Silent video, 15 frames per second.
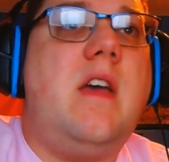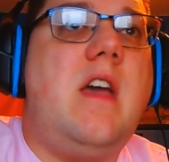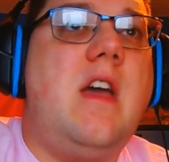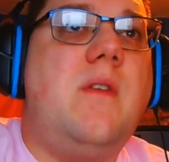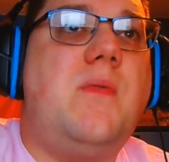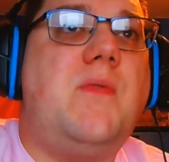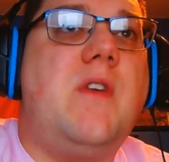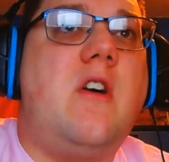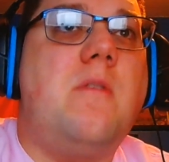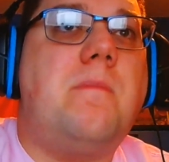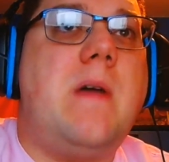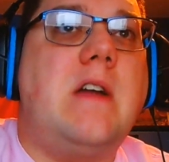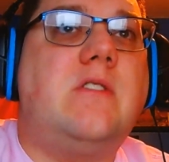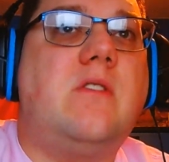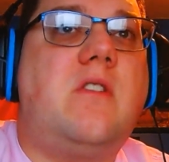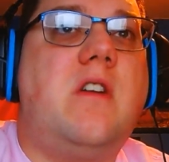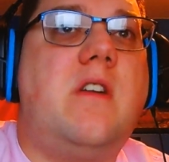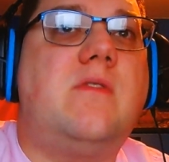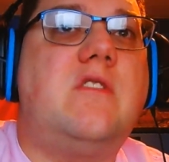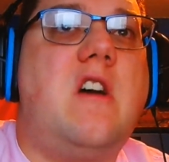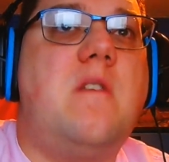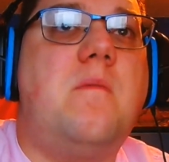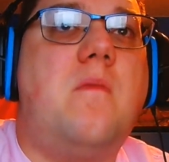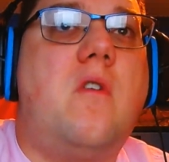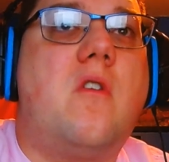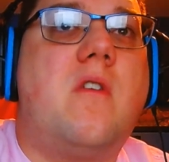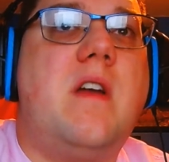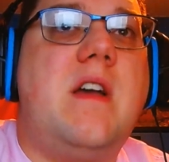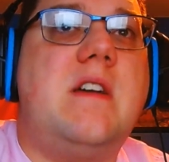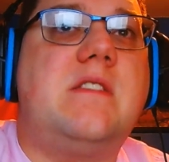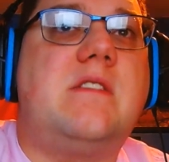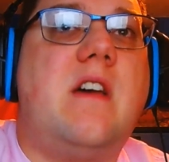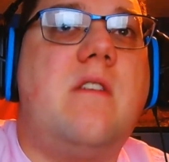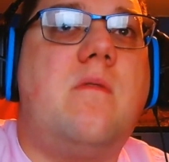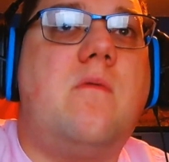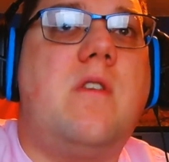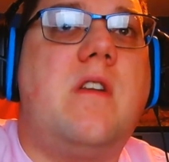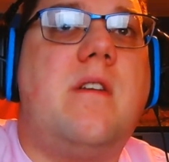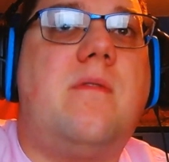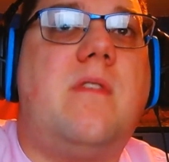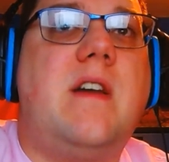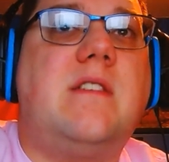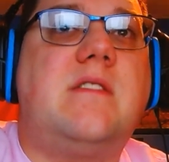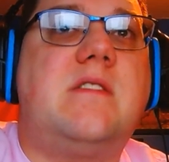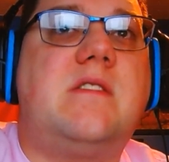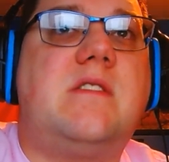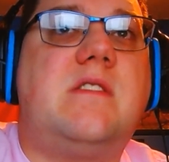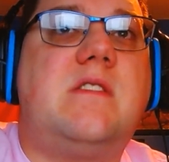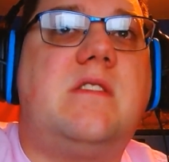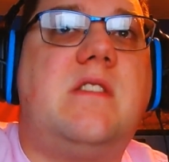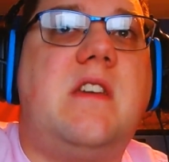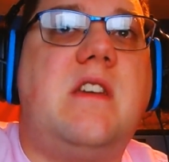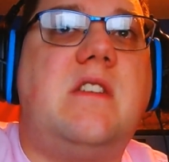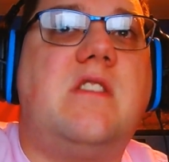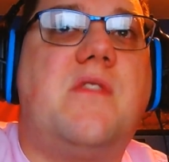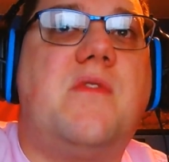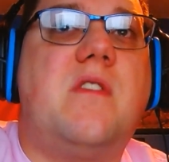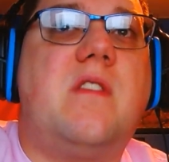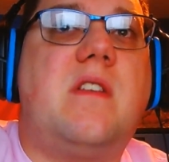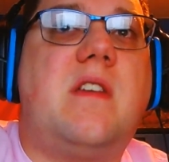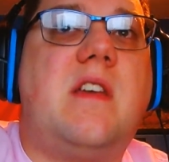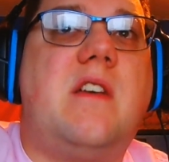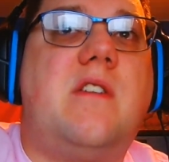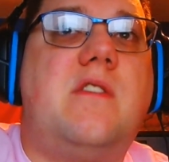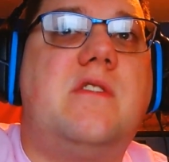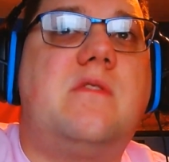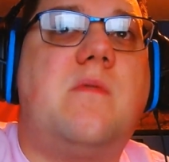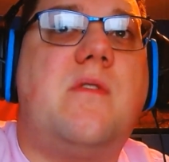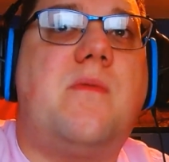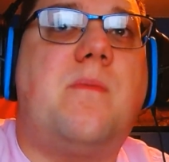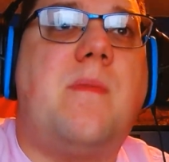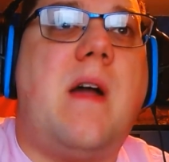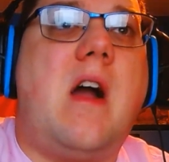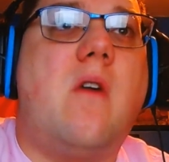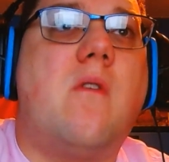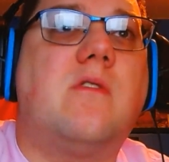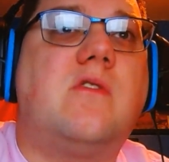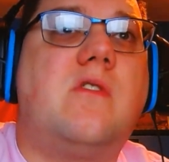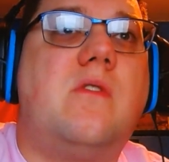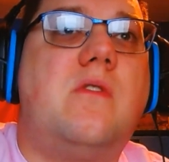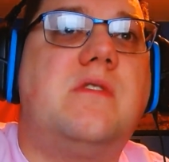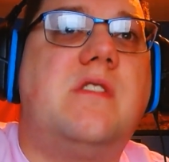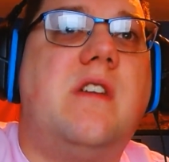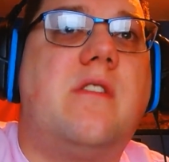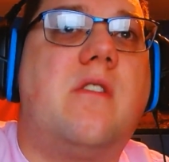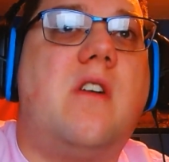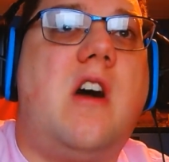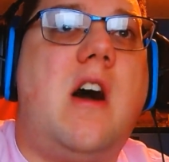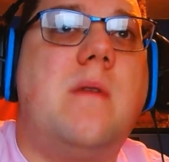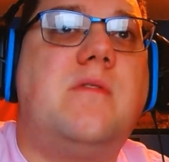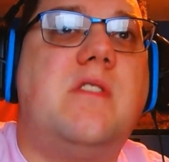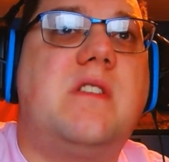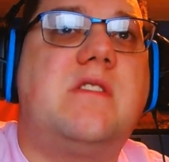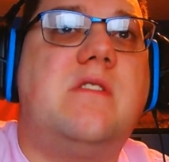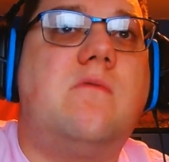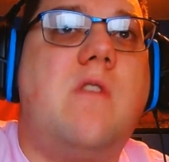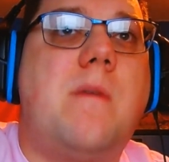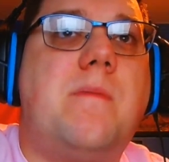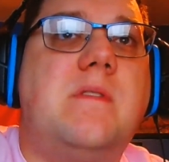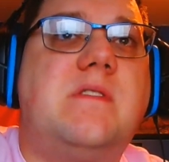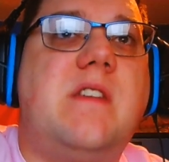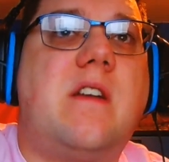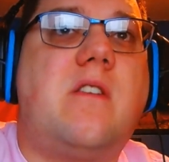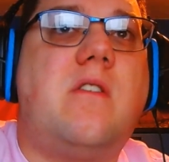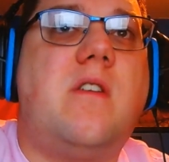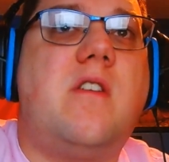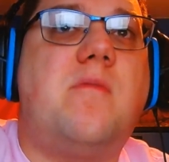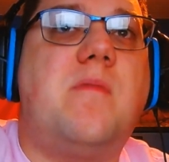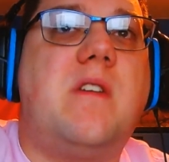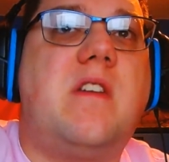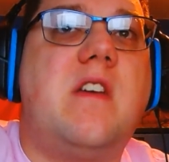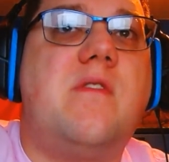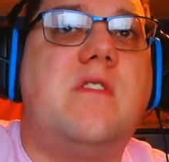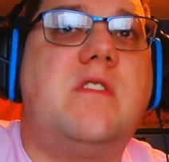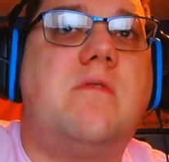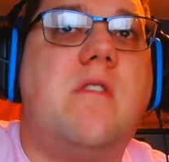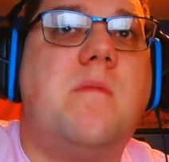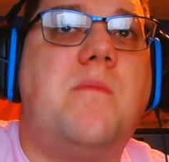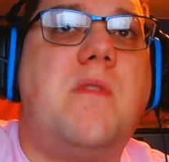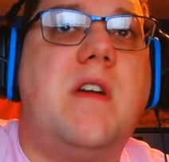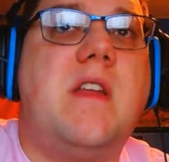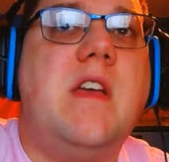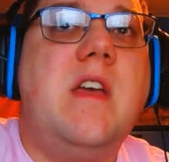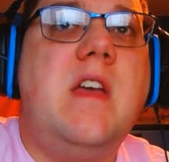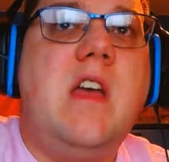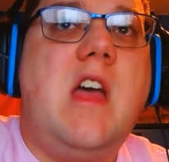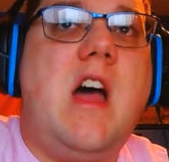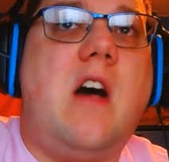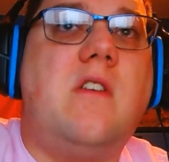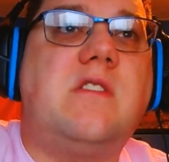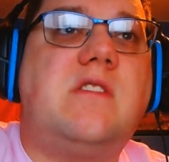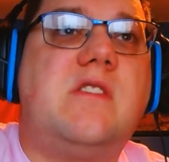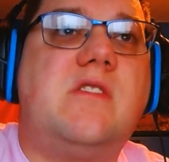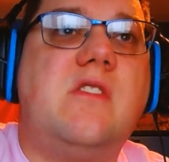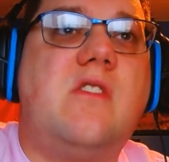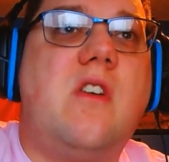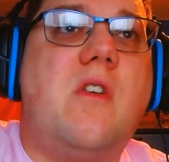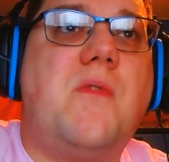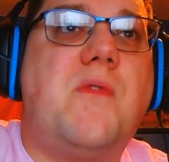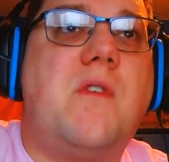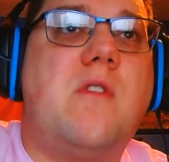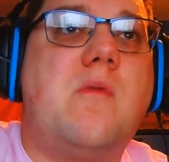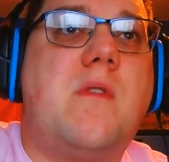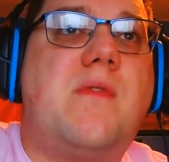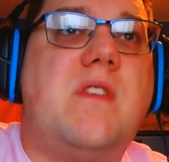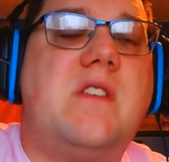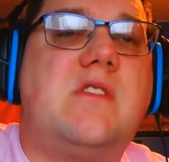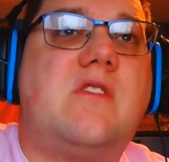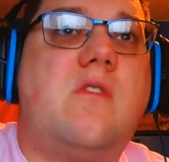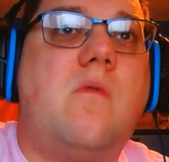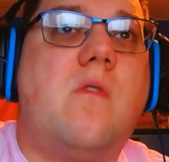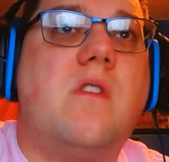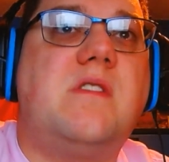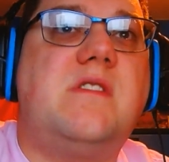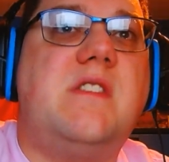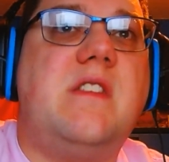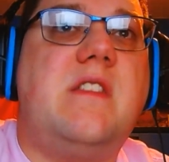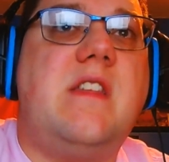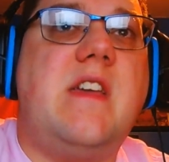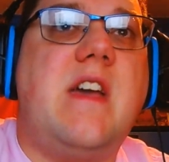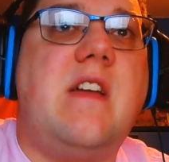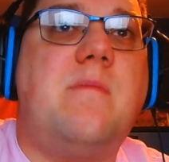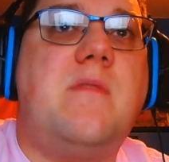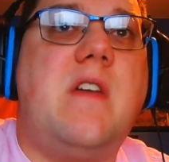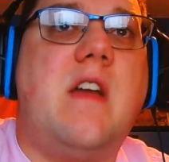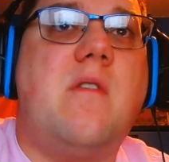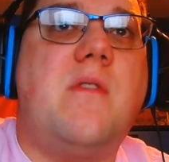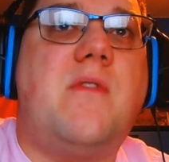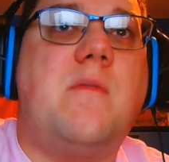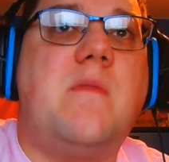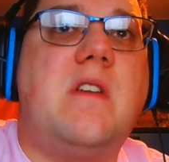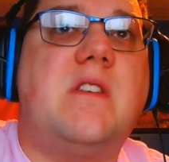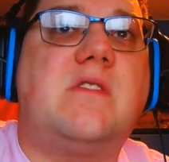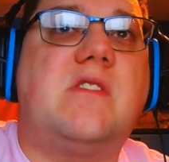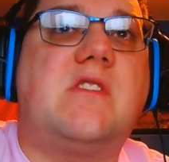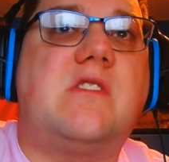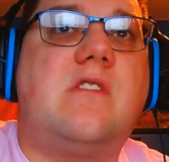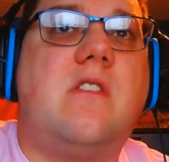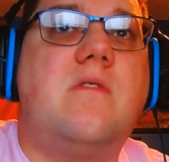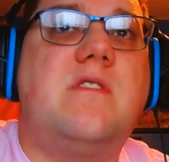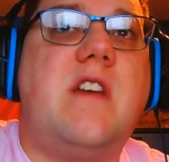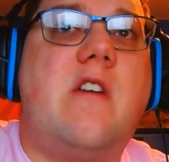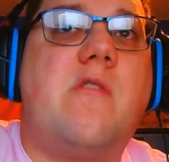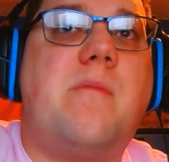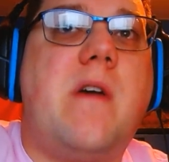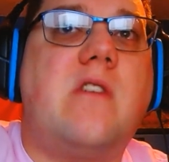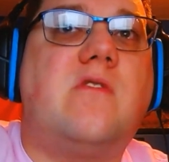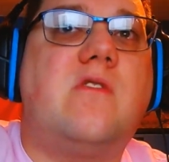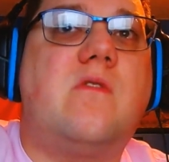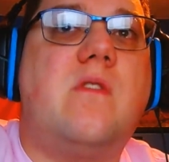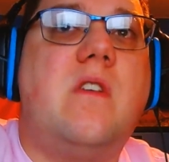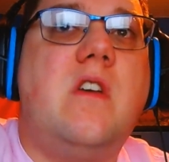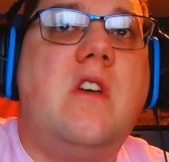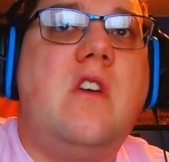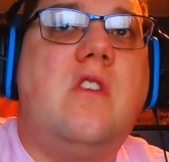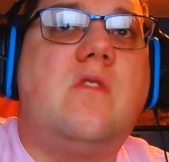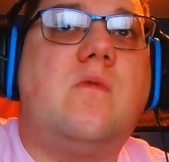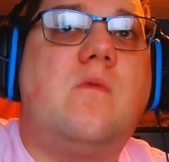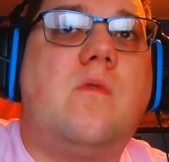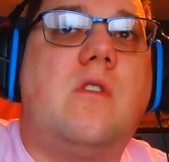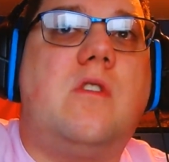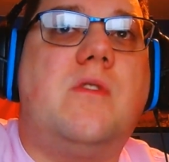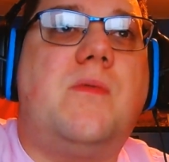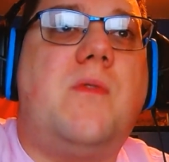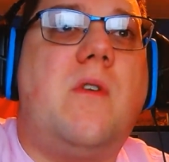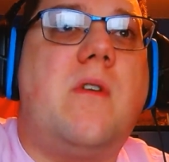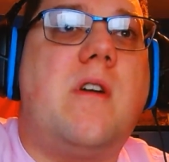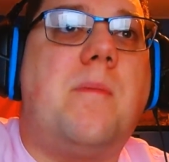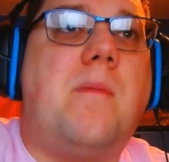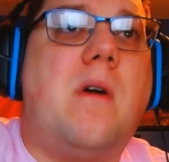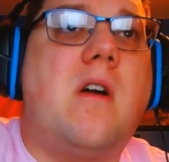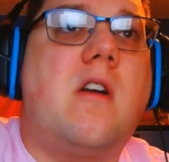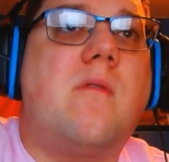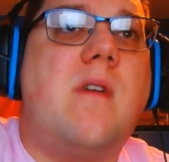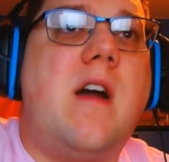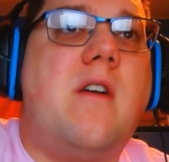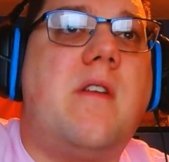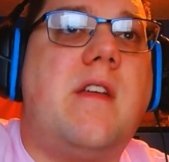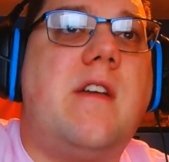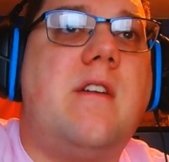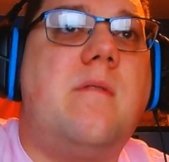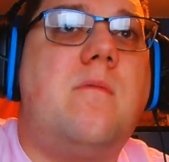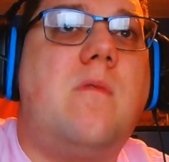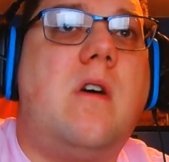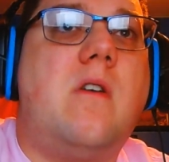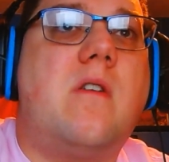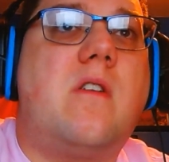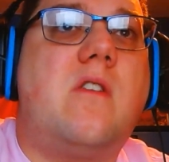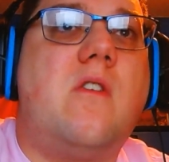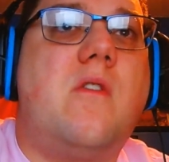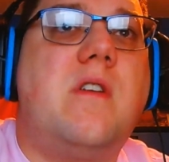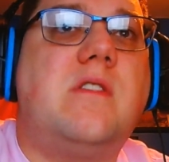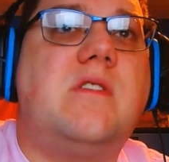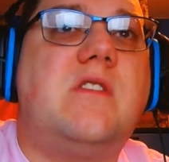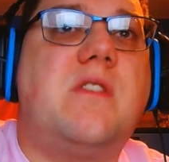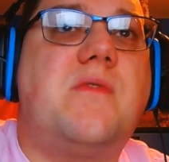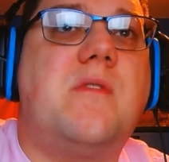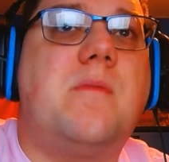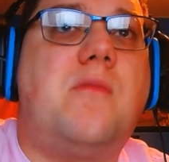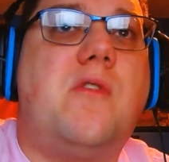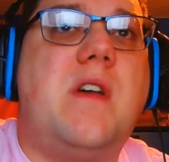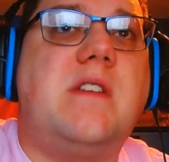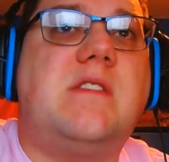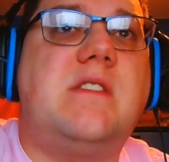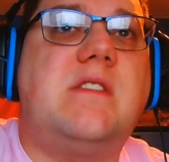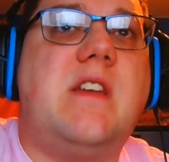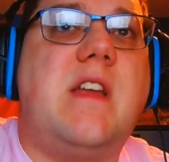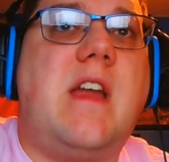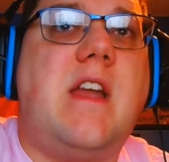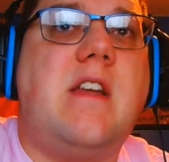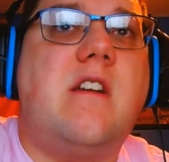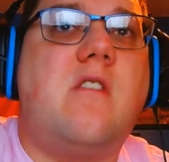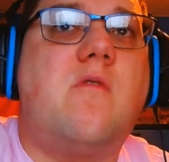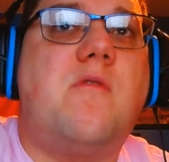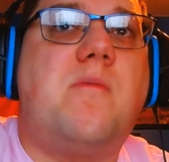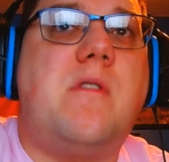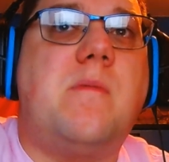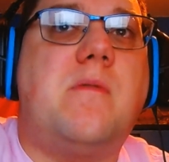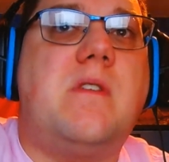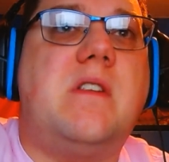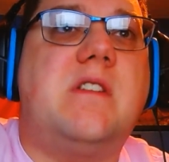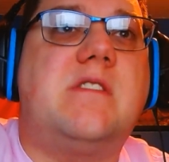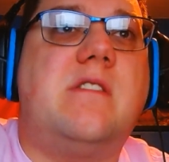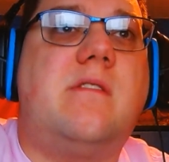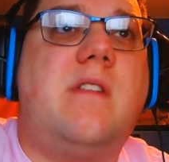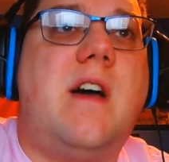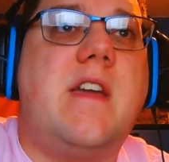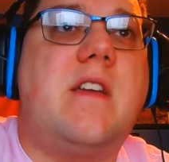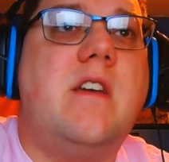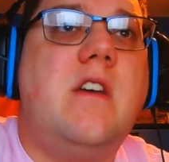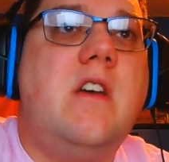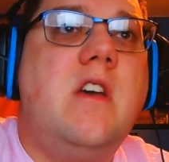And felt Patrick could have done more, as I would have liked to see different kills with power tools and other objects and weapons that could have been given to him, but Ellis doesn't go further with this. Towards the end, everything begins to slow down with Patrick's world falling apart around him while going to different places and hanging out with people he doesn't like.